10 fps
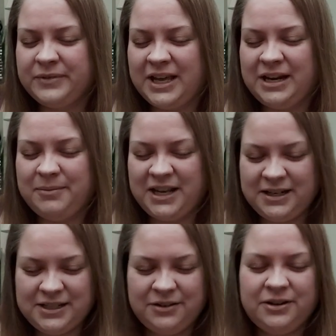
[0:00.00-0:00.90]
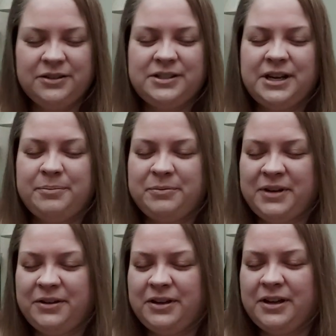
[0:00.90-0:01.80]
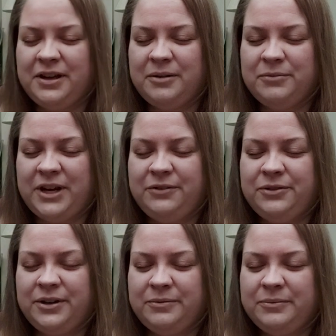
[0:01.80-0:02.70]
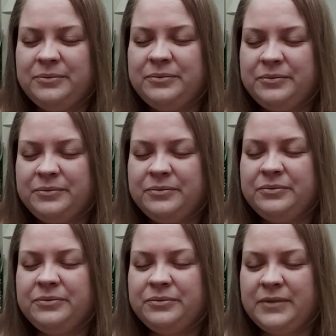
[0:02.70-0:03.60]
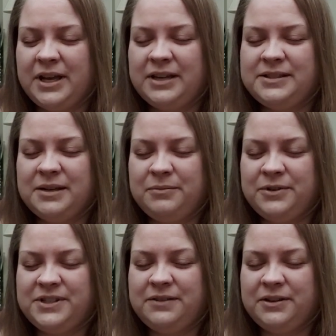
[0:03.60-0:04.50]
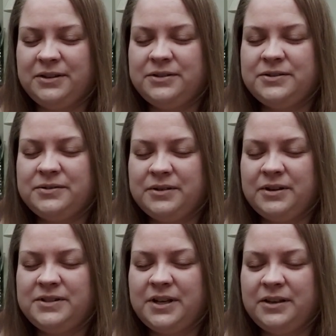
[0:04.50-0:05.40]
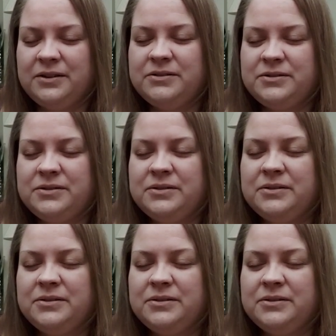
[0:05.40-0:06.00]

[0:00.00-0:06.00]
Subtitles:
And I'm getting tickled on the top of my right foot as I'm receiving this and saying this.